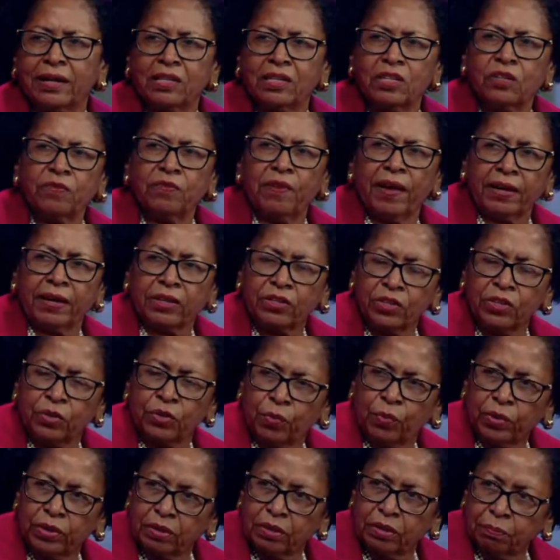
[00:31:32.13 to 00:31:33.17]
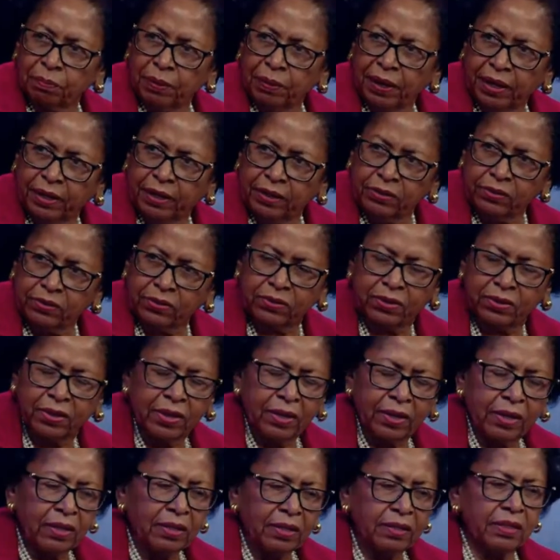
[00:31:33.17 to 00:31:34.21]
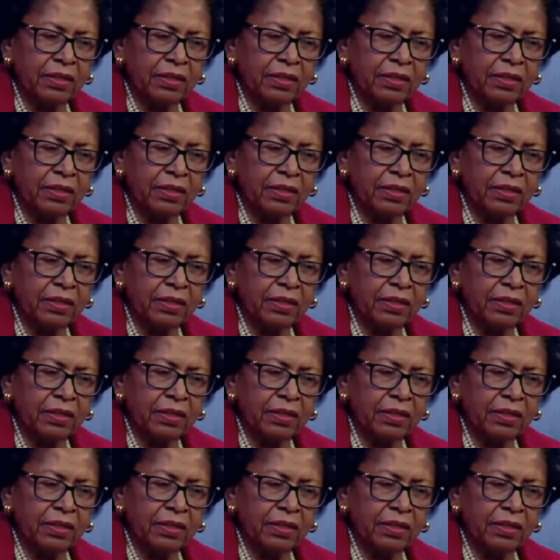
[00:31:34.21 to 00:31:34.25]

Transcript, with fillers: Dissatisfaction with the pace,